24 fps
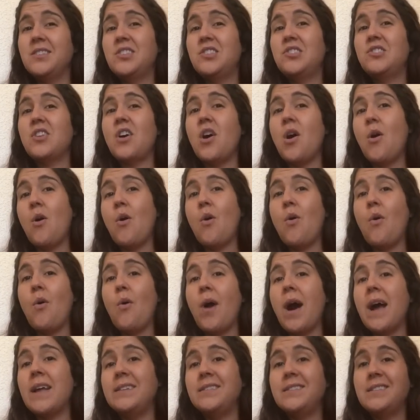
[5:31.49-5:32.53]

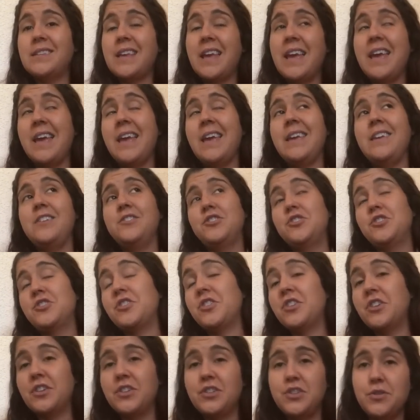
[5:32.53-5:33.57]
So I'd say,
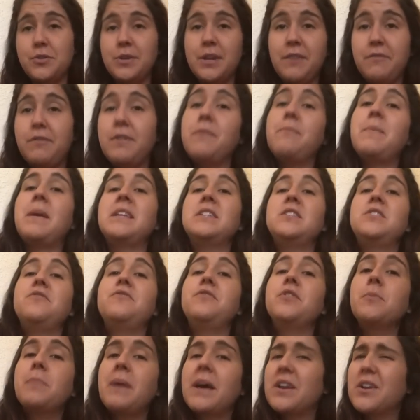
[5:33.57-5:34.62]
sure, do it if it makes you
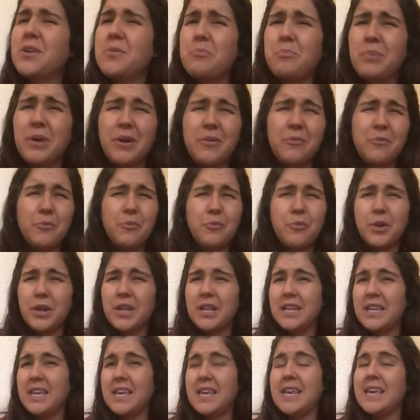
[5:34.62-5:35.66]
feel better, but
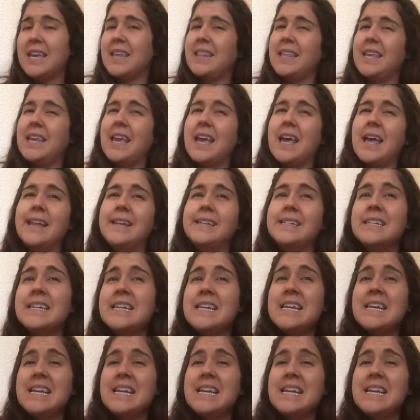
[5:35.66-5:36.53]
really, in the end,